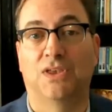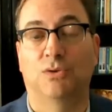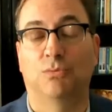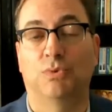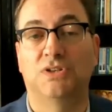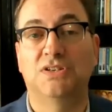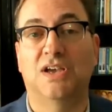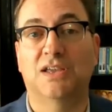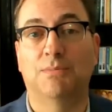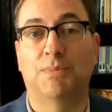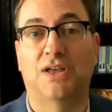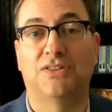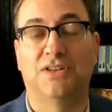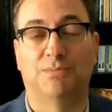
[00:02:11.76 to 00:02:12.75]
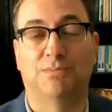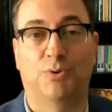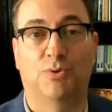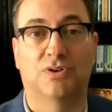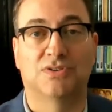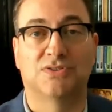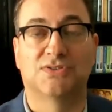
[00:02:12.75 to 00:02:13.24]
We talk about the
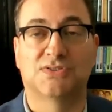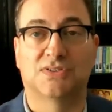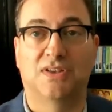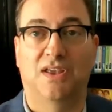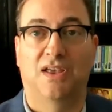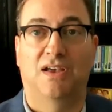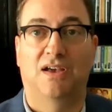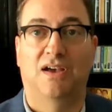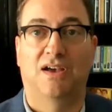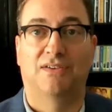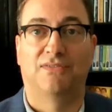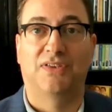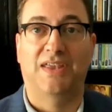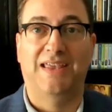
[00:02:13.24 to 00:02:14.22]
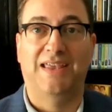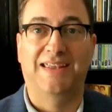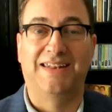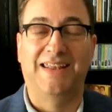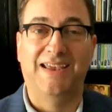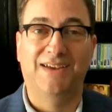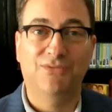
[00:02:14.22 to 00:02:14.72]
importance of,
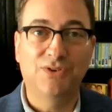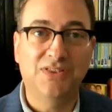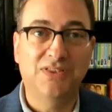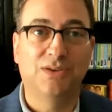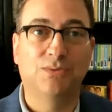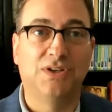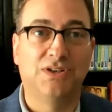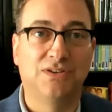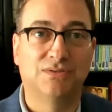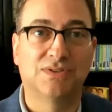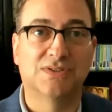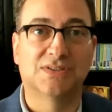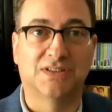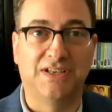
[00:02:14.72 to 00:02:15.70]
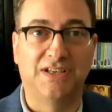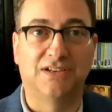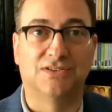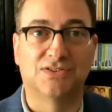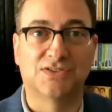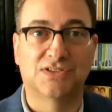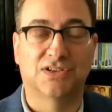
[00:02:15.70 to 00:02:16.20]
in everything we do as
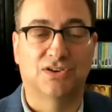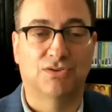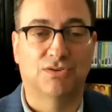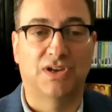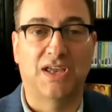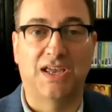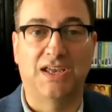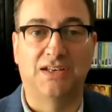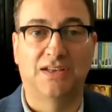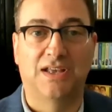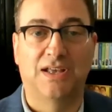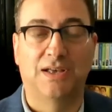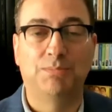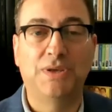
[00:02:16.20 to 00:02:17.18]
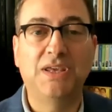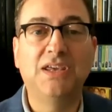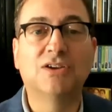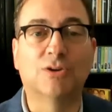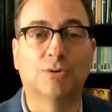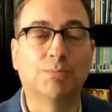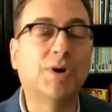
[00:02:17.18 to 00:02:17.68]
leaders, to create
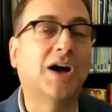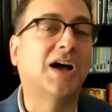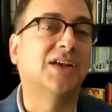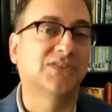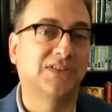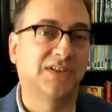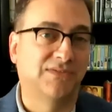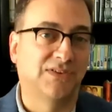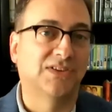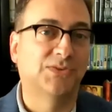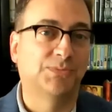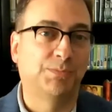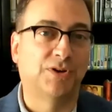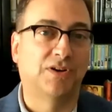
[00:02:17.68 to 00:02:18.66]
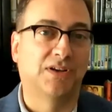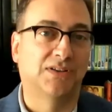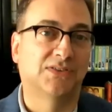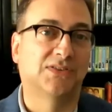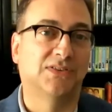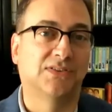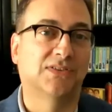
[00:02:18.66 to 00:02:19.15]
peak or positive
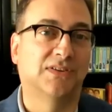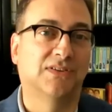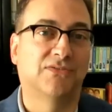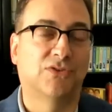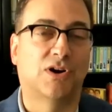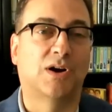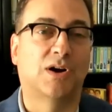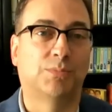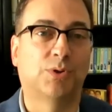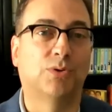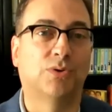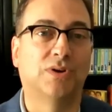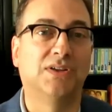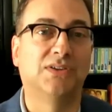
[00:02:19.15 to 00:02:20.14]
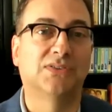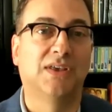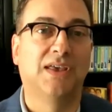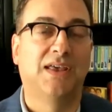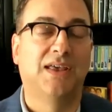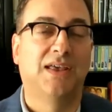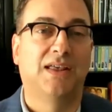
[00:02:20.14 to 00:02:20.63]
experiences for our employees.
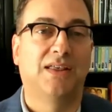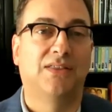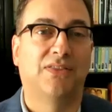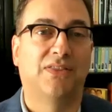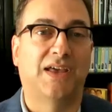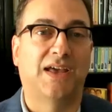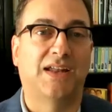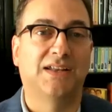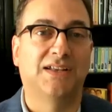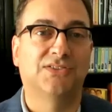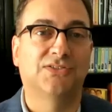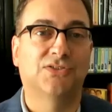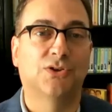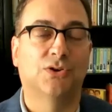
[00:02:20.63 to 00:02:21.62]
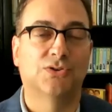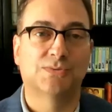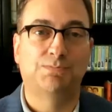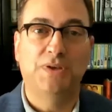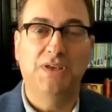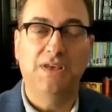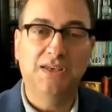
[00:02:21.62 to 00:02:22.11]
That it's
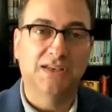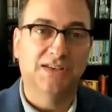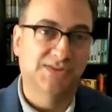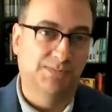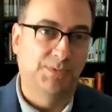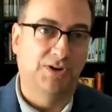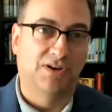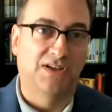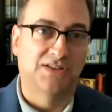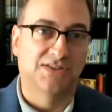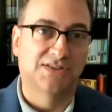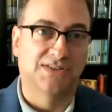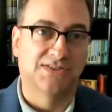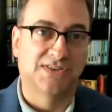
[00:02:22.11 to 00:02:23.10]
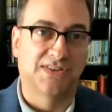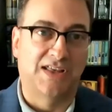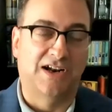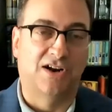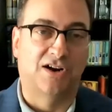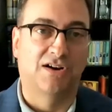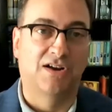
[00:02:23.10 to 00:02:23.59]
those peak experiences that
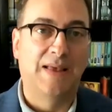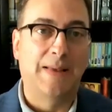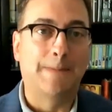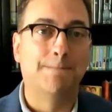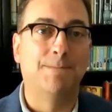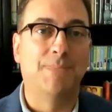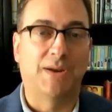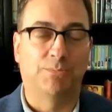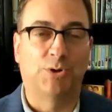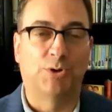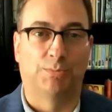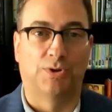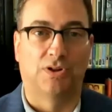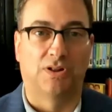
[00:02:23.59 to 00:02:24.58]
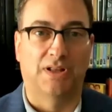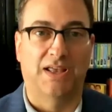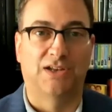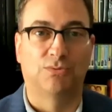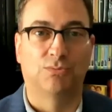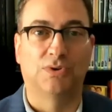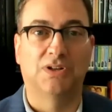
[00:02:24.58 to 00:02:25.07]
are memorable
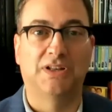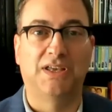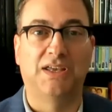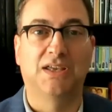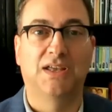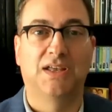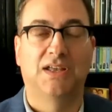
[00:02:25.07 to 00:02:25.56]
and really